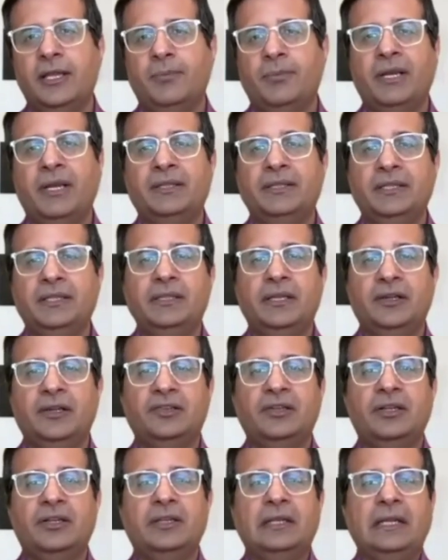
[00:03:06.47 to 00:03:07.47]
But I think there's
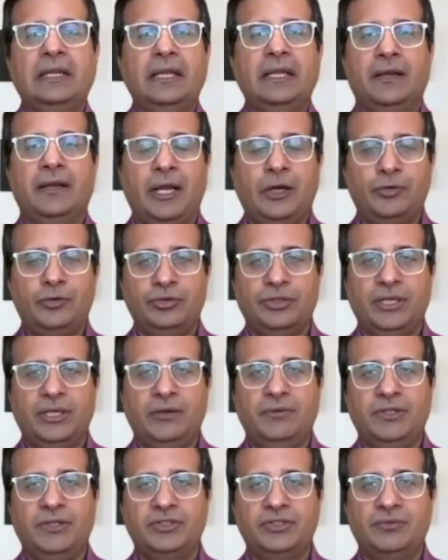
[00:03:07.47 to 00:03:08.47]
another layer out there
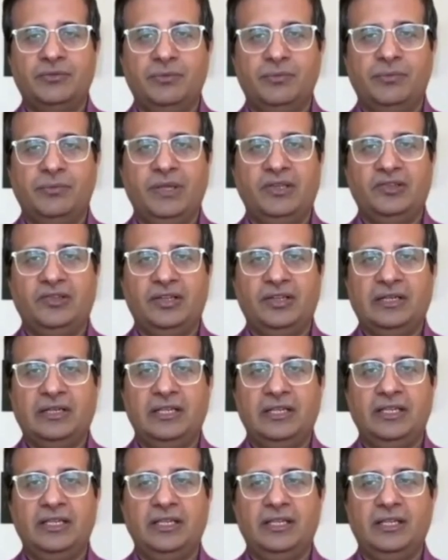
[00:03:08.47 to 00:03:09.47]
which
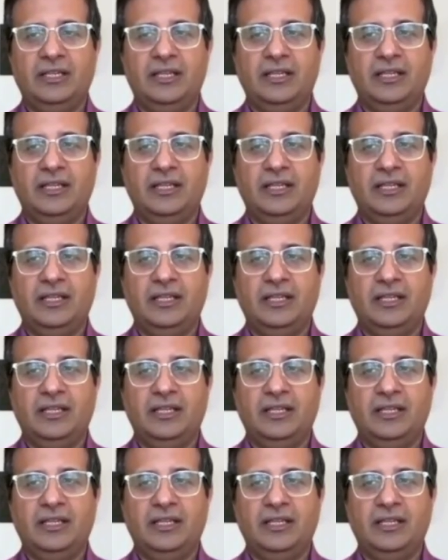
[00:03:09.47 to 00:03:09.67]
basically,